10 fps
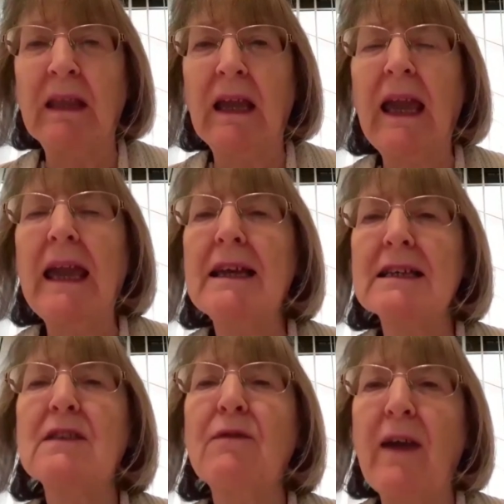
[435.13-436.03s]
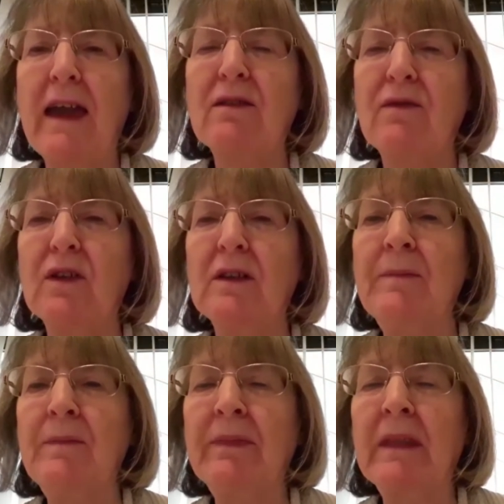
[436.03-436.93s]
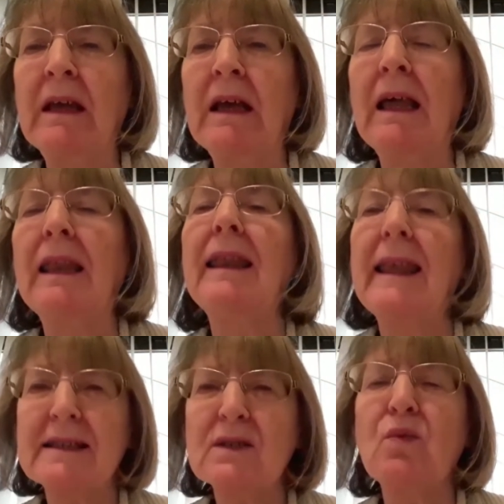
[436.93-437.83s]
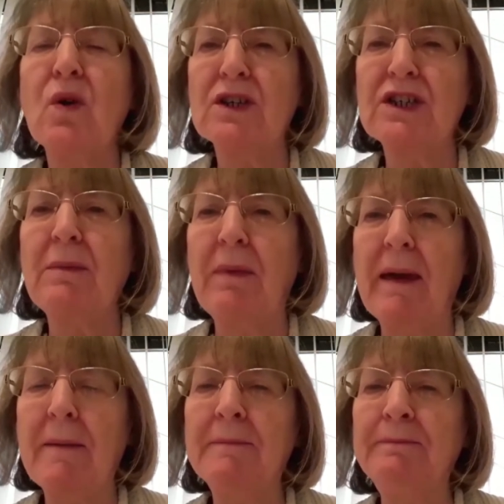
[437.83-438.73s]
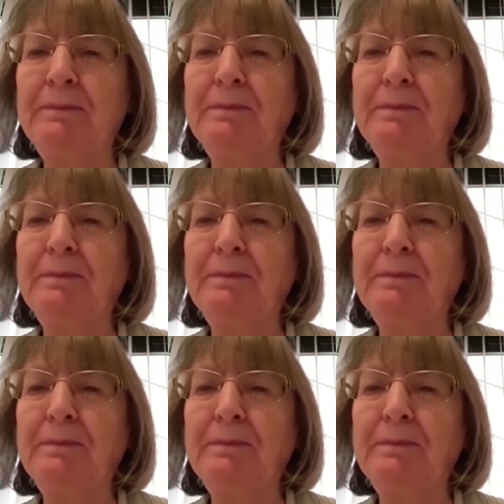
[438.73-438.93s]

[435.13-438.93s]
He is faithful. Let's worship him.